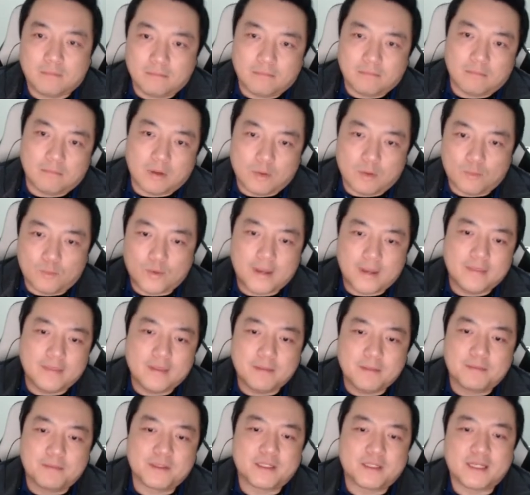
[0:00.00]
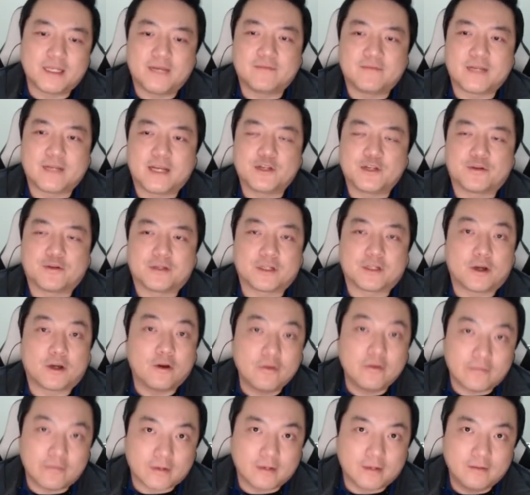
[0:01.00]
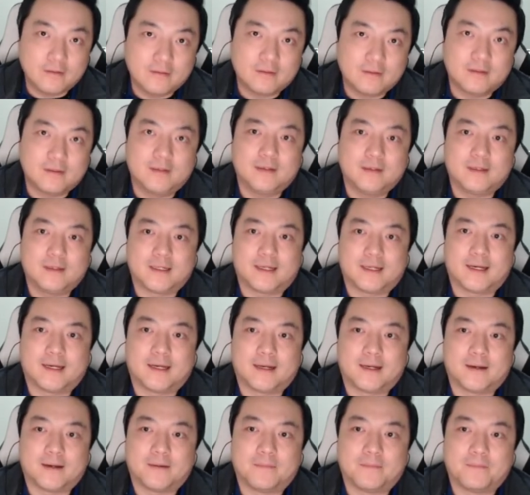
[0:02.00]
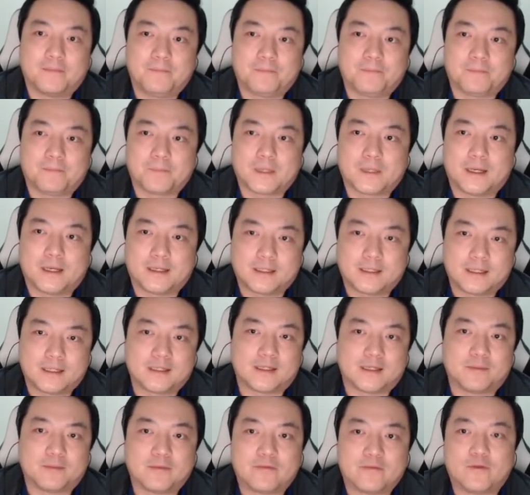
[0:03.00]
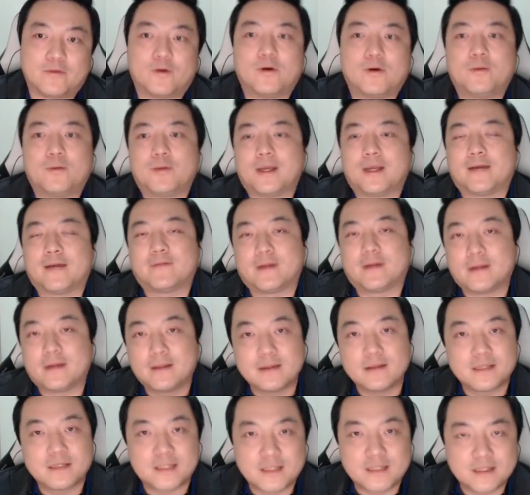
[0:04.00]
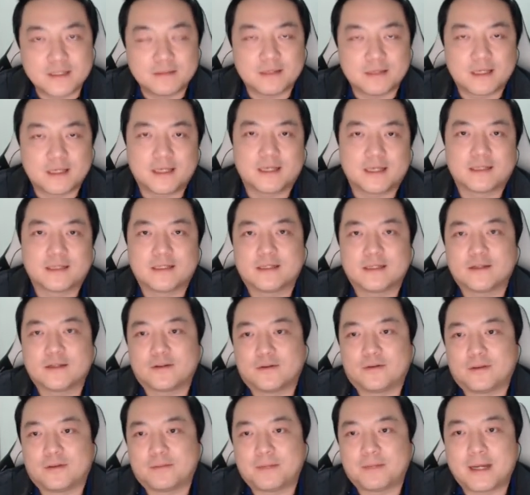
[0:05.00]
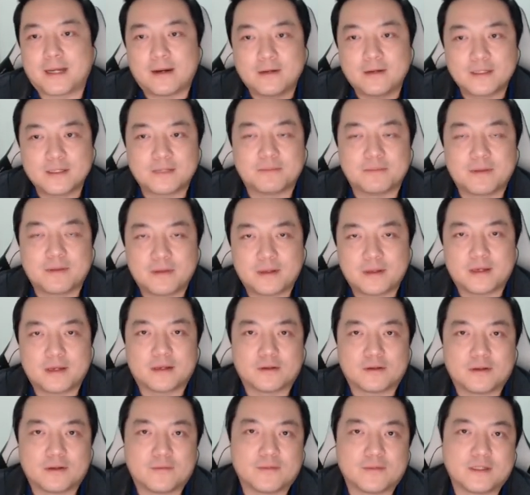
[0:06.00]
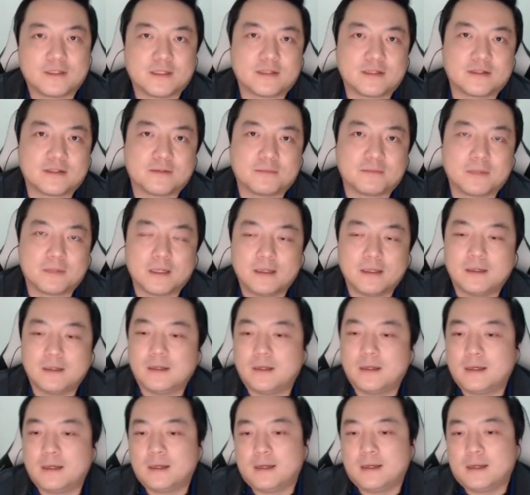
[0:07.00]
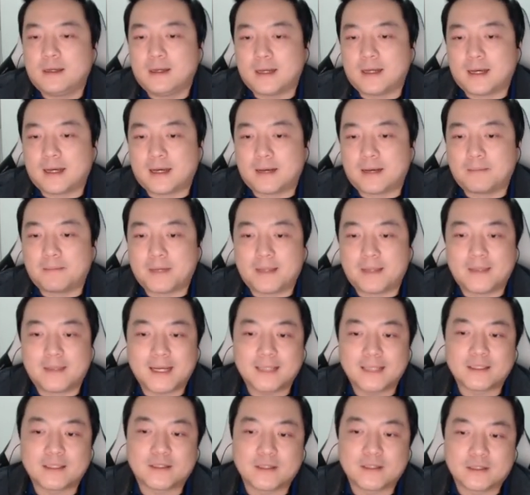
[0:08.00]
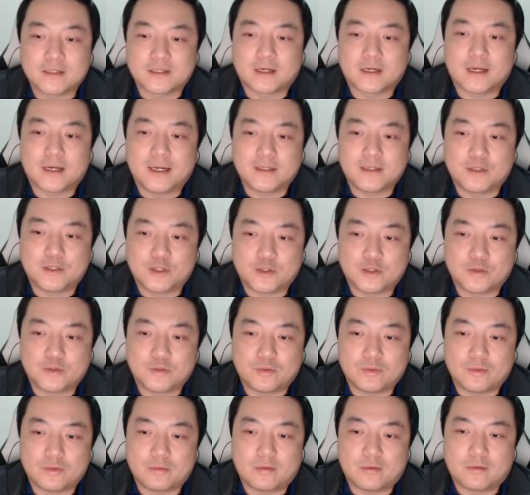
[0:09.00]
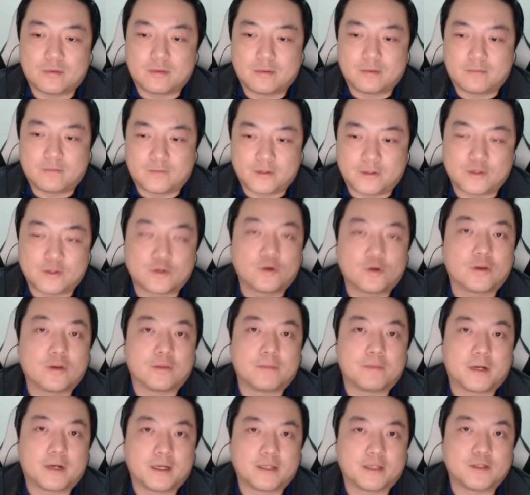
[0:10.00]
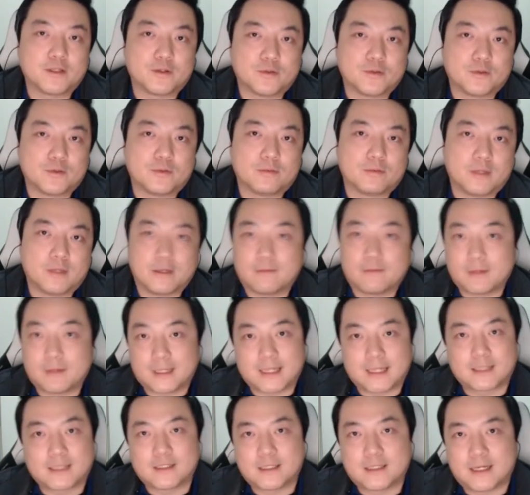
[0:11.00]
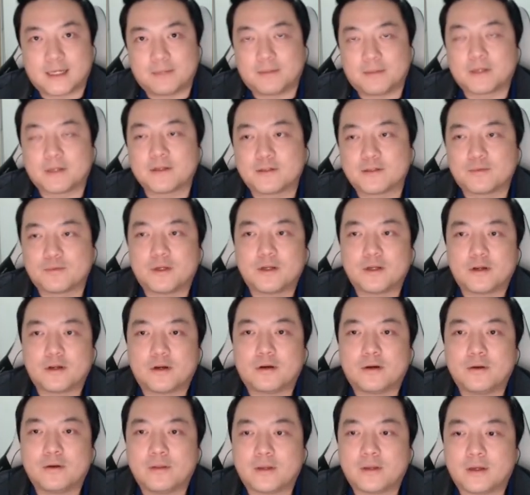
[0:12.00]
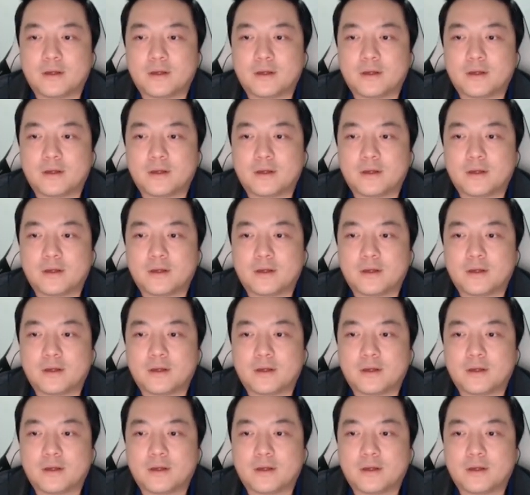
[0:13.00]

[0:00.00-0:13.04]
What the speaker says: when the perceived danger is over, as I said before, we have another system that kicks in called the parasympathetic nervous system. And that's designed to restore the body to the relaxed state, because we know that,